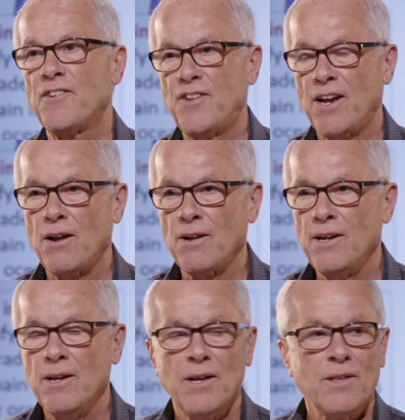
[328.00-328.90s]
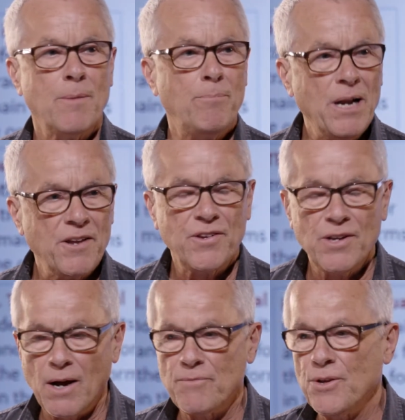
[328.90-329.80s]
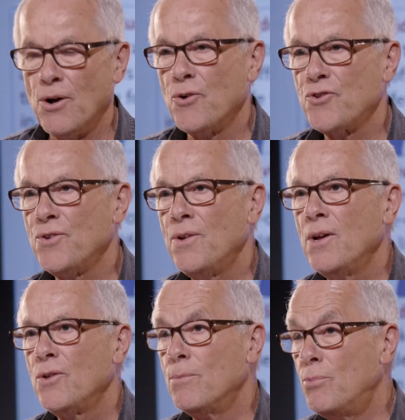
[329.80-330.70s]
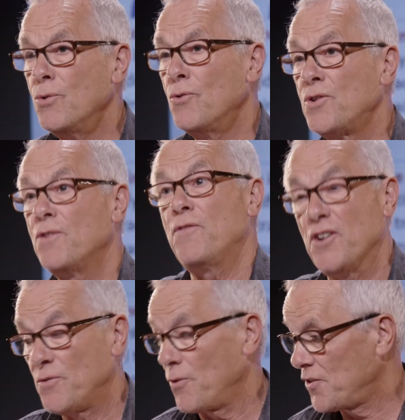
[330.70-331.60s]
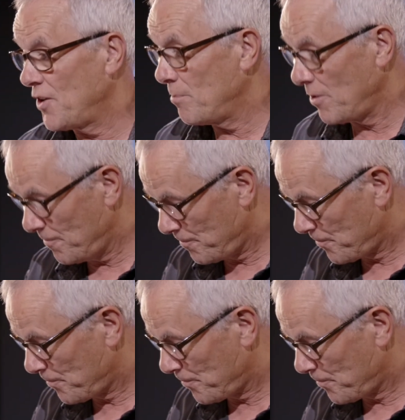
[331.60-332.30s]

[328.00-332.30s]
and secondly the ability of the ocean to produce fish, for example.